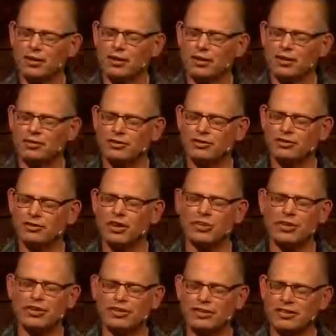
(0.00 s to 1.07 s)
And so
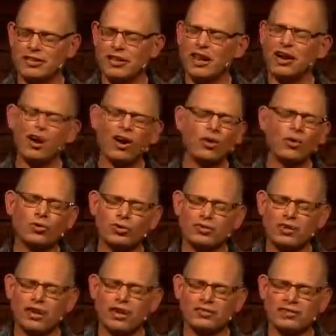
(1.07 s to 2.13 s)
easy to get a hold of
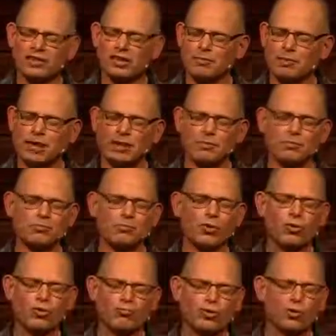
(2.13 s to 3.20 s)
us, and it becomes
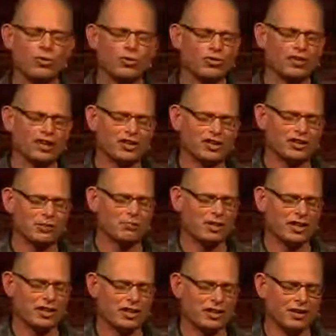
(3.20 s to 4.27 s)
more important than it should be.